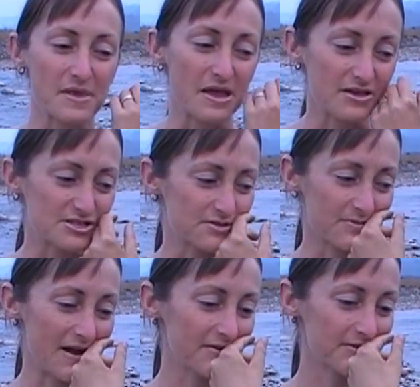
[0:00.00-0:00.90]

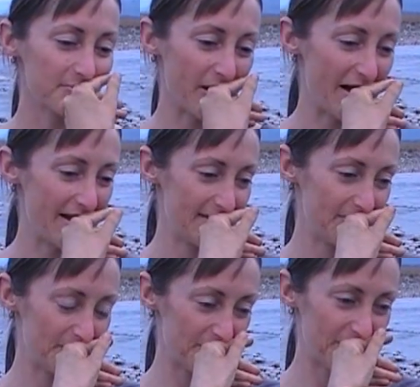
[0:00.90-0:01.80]
Surrounded by
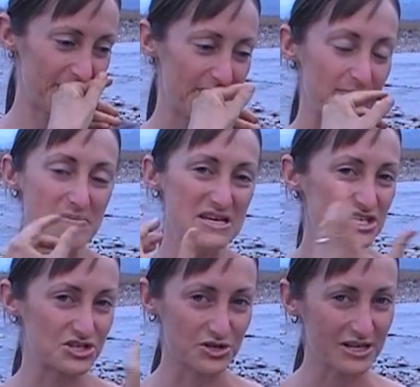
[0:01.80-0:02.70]

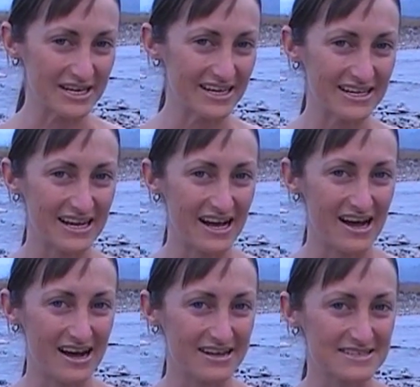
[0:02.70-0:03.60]
mystery.
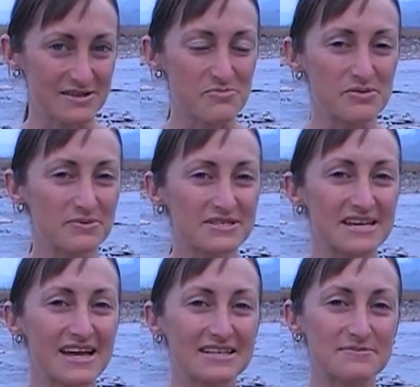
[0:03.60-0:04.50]
Some people
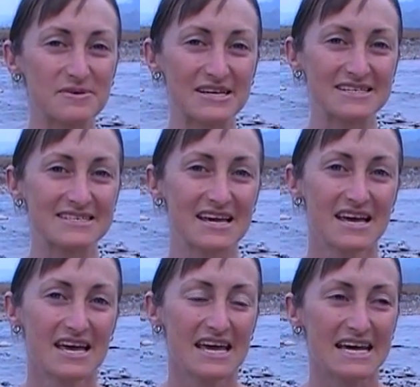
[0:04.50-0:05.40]
say it's because
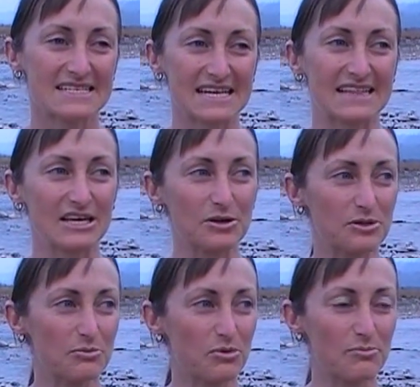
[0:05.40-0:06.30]
it's like
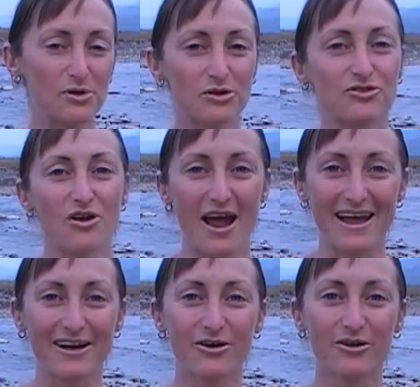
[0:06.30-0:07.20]
the Bermuda
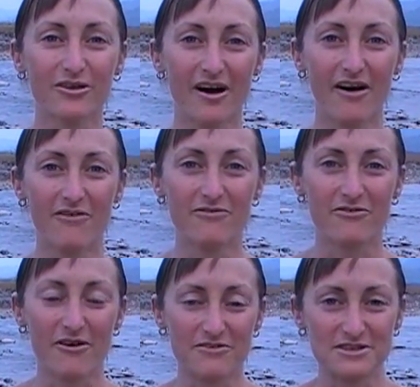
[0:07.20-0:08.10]
Triangle
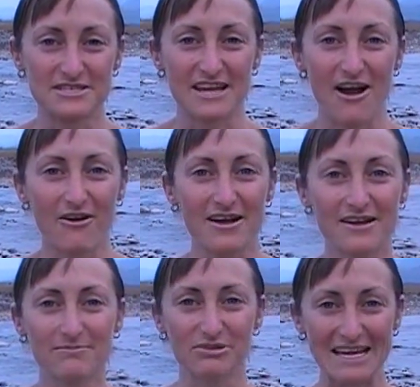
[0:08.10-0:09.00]
of this
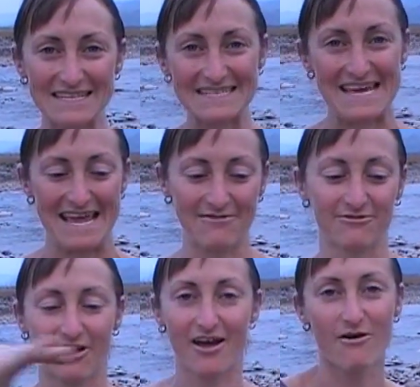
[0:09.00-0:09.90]
area. Planes can't
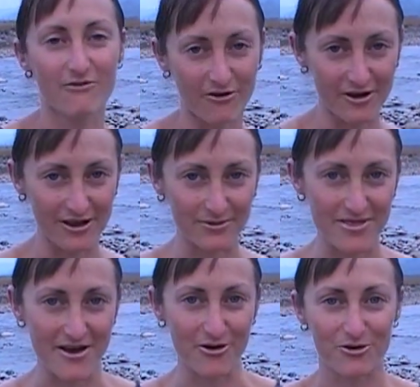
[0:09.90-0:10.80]
fly over it
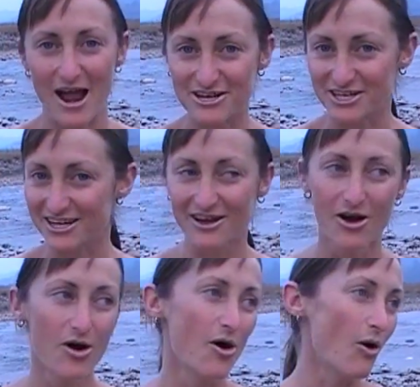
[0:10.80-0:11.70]
without crashing,
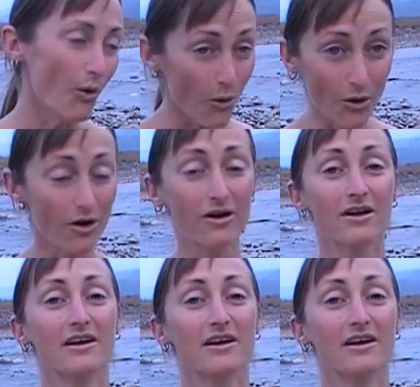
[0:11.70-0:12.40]
or